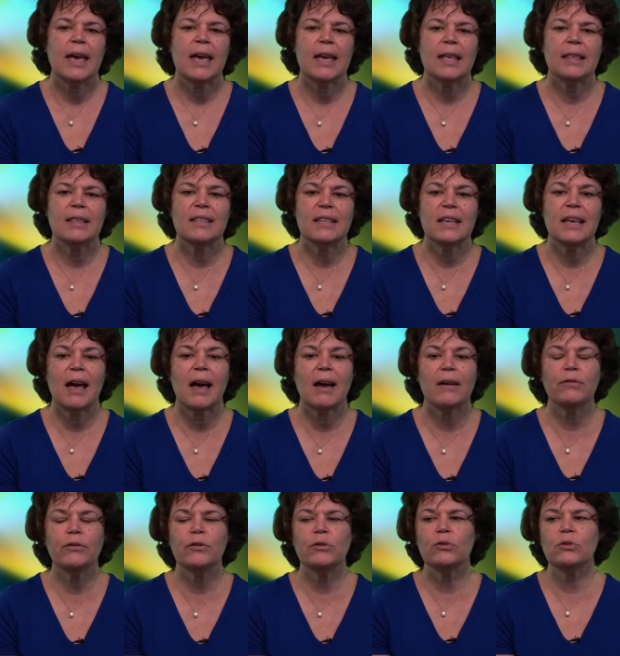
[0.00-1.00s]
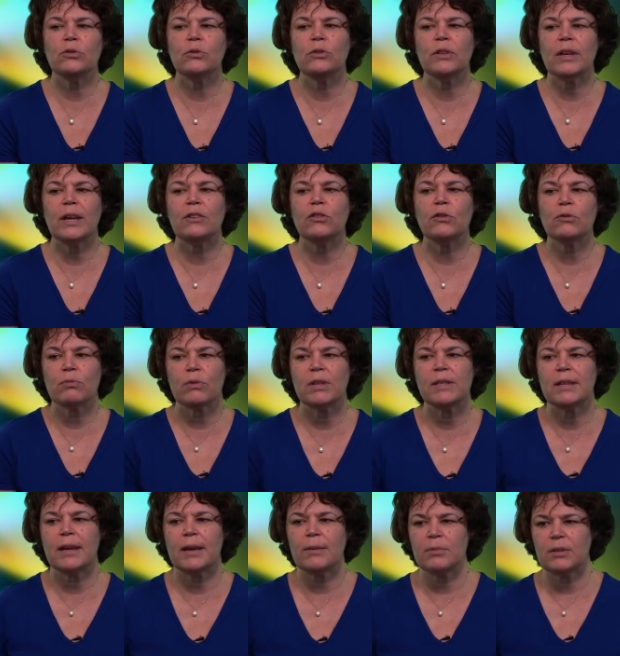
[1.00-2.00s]
and they have to do that three
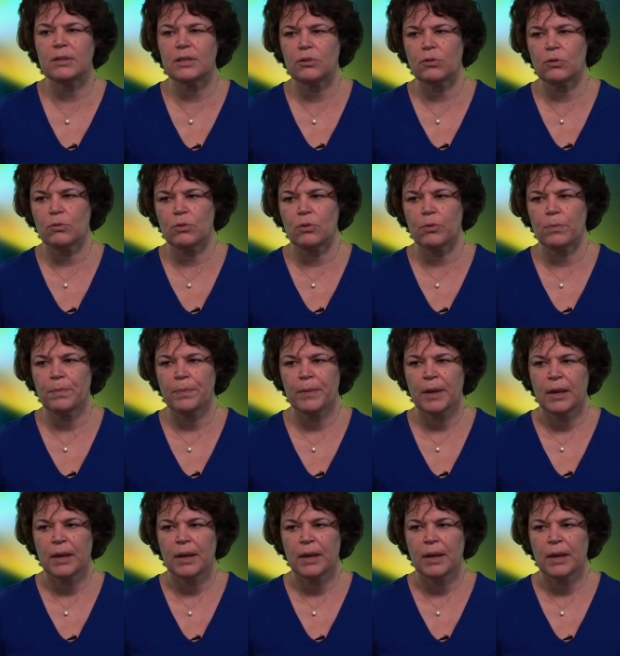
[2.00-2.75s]
times in a row.